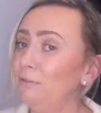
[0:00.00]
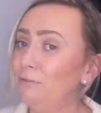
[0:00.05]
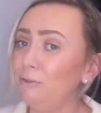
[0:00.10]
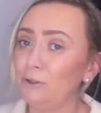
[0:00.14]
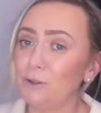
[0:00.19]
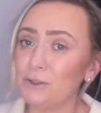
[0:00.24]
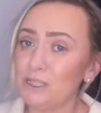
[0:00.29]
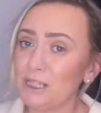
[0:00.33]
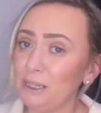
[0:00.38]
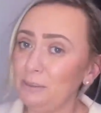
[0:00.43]

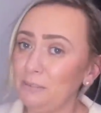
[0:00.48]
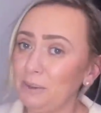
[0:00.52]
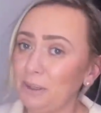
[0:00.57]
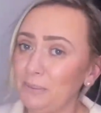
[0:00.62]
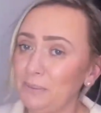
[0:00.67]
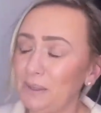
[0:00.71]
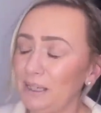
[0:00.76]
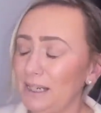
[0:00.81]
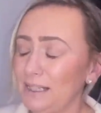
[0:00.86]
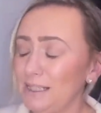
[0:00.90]

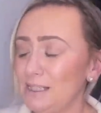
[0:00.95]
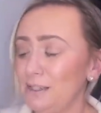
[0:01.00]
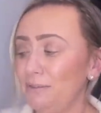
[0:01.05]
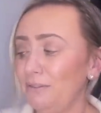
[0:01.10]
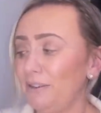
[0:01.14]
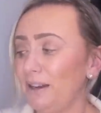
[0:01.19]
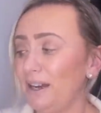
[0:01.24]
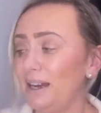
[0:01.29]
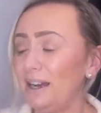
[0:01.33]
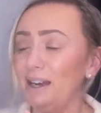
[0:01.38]

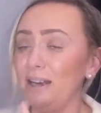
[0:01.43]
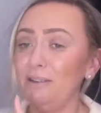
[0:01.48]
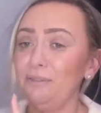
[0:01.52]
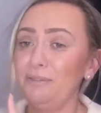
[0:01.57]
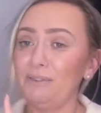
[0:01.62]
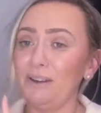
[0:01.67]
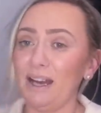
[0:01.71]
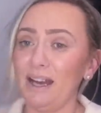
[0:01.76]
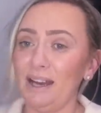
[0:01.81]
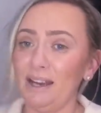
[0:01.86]
£14.95
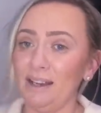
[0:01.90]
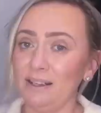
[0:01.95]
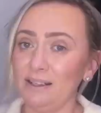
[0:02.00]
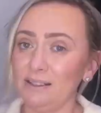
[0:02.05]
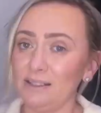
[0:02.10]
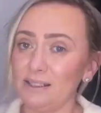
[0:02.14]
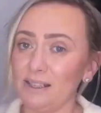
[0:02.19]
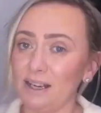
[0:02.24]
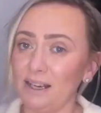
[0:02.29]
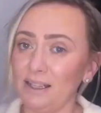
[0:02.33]

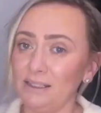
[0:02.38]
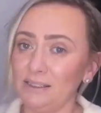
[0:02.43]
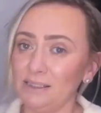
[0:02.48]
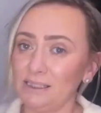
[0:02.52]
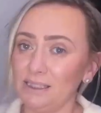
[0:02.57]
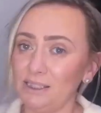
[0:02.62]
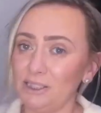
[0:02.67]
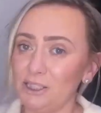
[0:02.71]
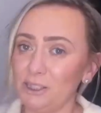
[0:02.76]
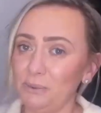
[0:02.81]
and
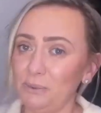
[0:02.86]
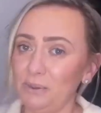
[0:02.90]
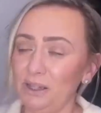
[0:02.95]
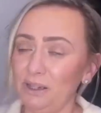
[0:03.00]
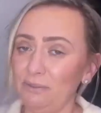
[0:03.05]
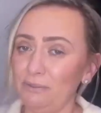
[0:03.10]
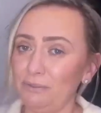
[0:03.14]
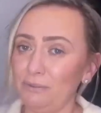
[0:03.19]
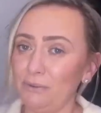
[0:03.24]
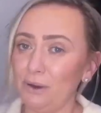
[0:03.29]
Aldi are doing
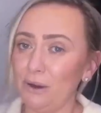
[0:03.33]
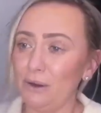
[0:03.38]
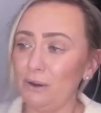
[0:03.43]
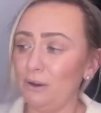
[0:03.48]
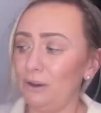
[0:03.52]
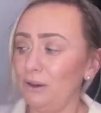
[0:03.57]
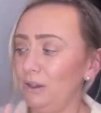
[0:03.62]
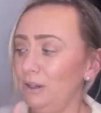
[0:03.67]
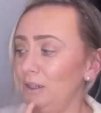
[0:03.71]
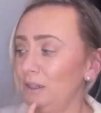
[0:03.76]
it
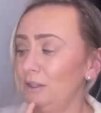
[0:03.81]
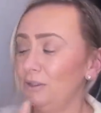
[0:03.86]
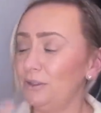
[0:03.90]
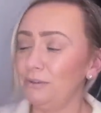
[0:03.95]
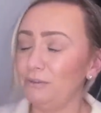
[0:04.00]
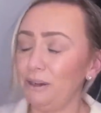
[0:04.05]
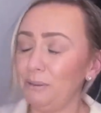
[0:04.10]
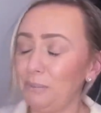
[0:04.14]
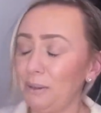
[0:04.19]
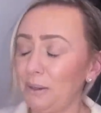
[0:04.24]
for
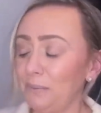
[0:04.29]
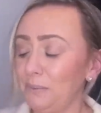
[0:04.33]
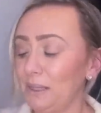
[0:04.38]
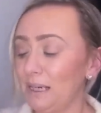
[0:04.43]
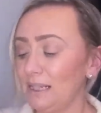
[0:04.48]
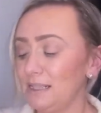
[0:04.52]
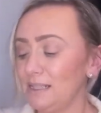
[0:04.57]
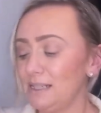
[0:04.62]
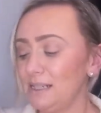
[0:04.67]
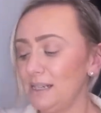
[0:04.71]

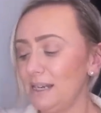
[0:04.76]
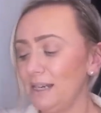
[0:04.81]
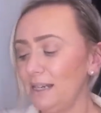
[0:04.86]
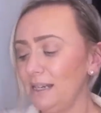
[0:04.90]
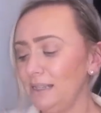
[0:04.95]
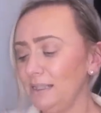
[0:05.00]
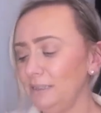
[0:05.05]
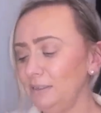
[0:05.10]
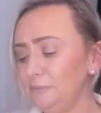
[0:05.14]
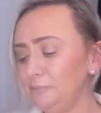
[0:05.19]

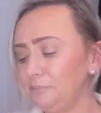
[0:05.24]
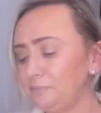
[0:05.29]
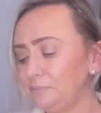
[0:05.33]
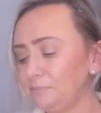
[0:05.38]
£3.99.